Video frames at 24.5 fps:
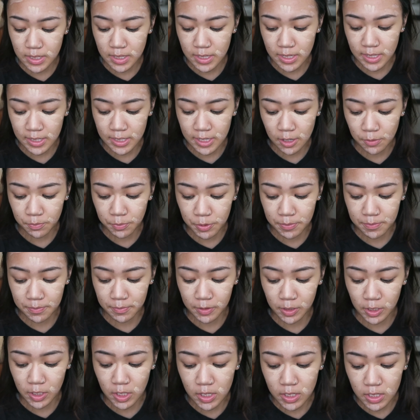and help
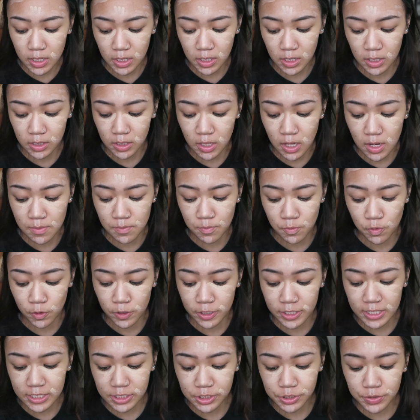it look a lot
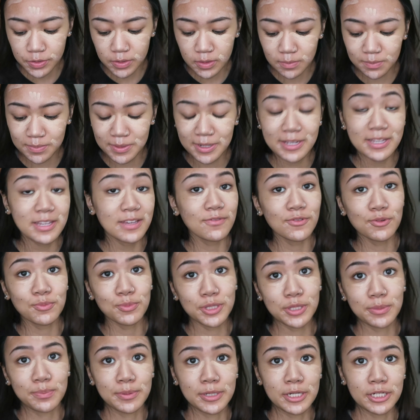more natural, but even
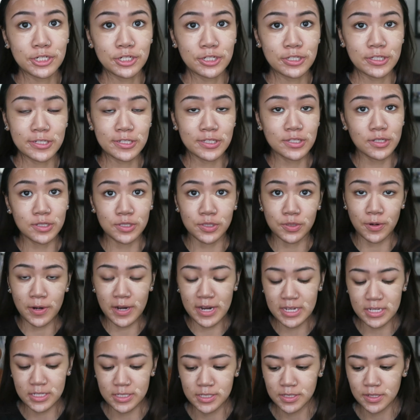with the brush this looks
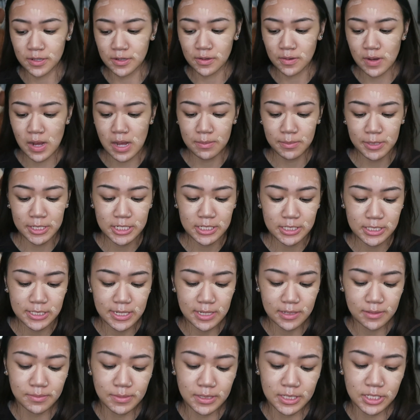great. So I'm going to
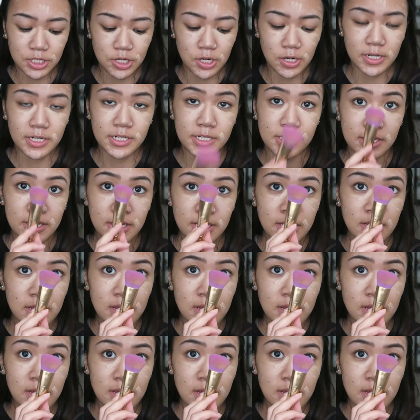take my Tarte